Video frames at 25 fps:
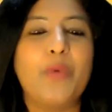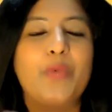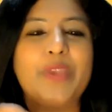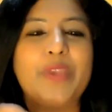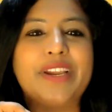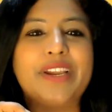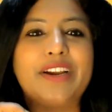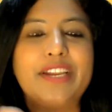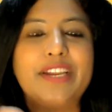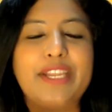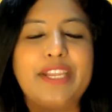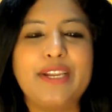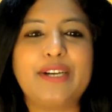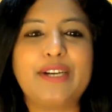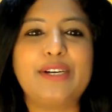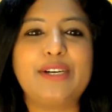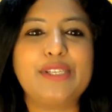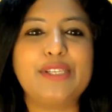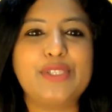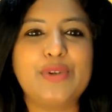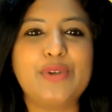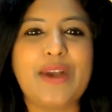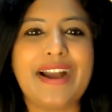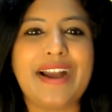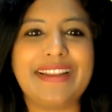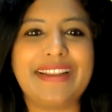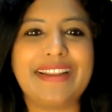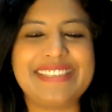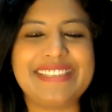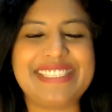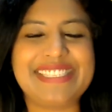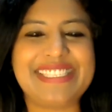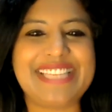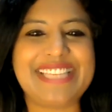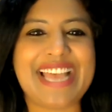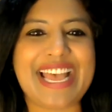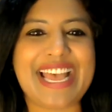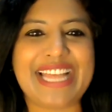We are here to
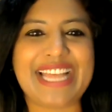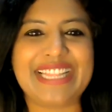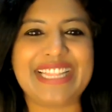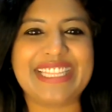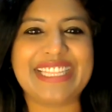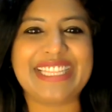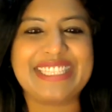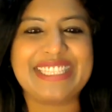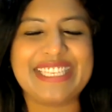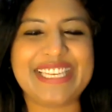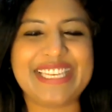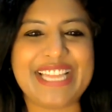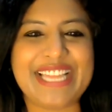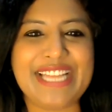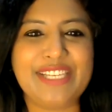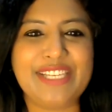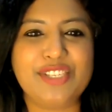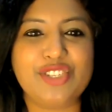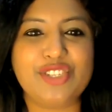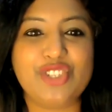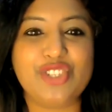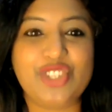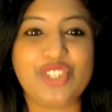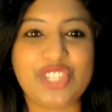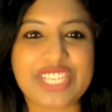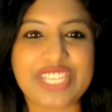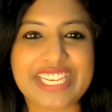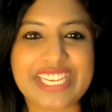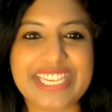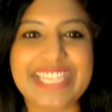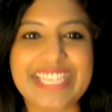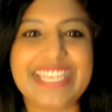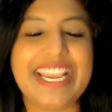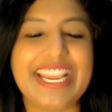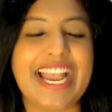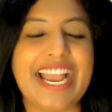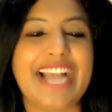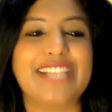understand that the letter
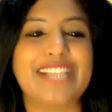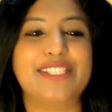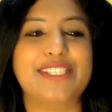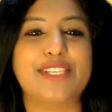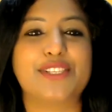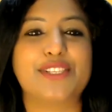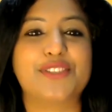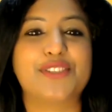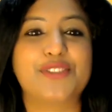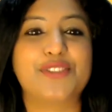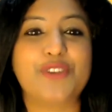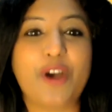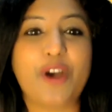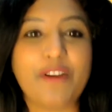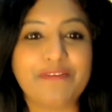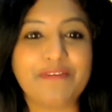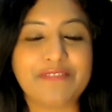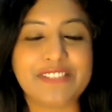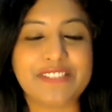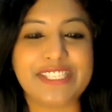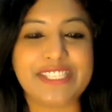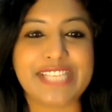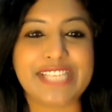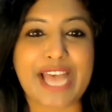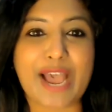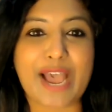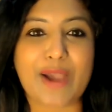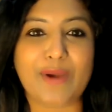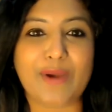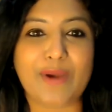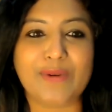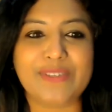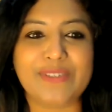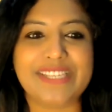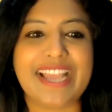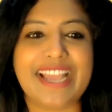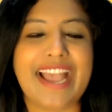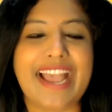G has a soft
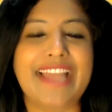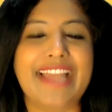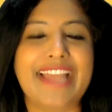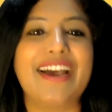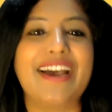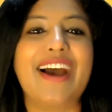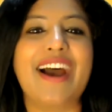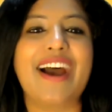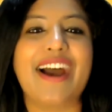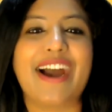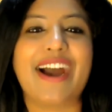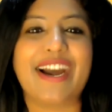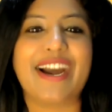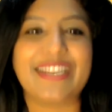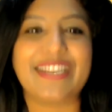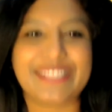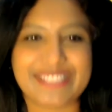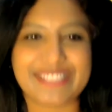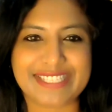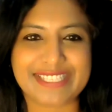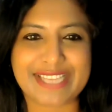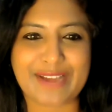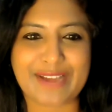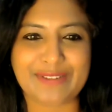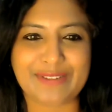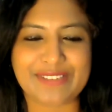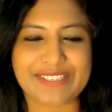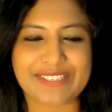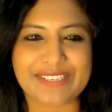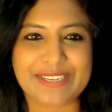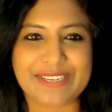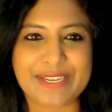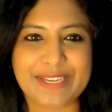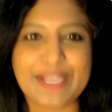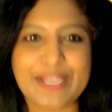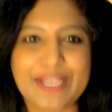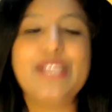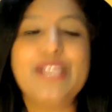sound and a hard sound.
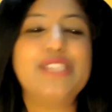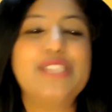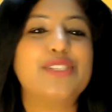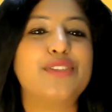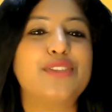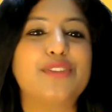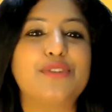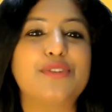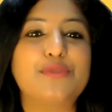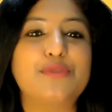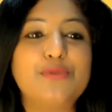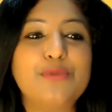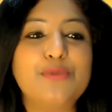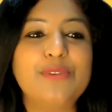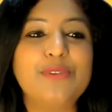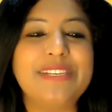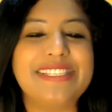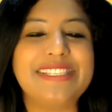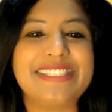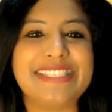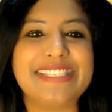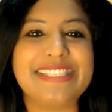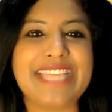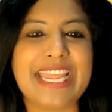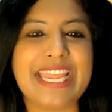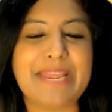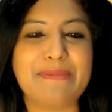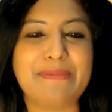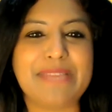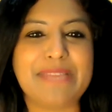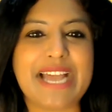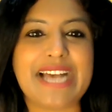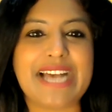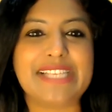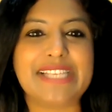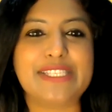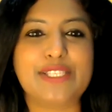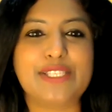So the rule is
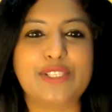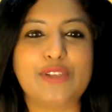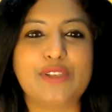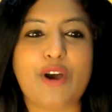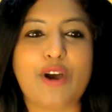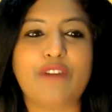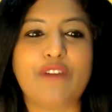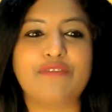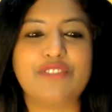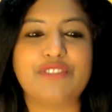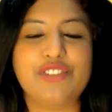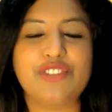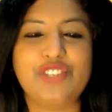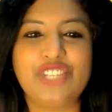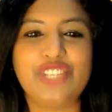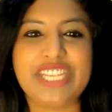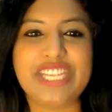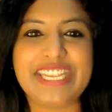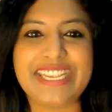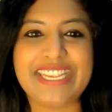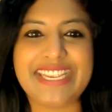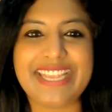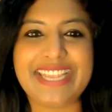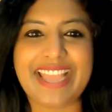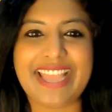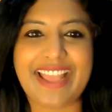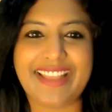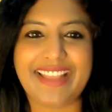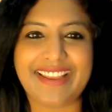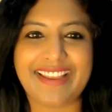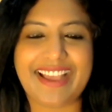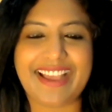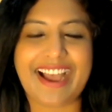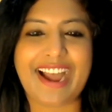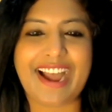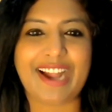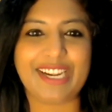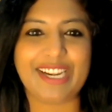named as soft G
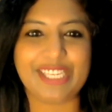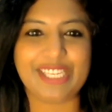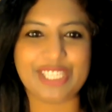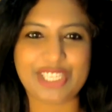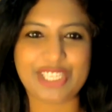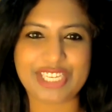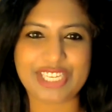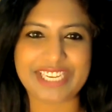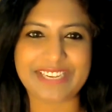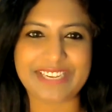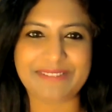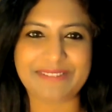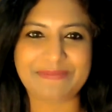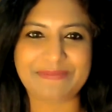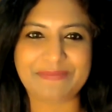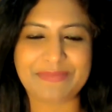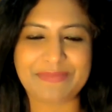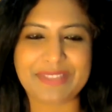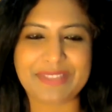and hard G.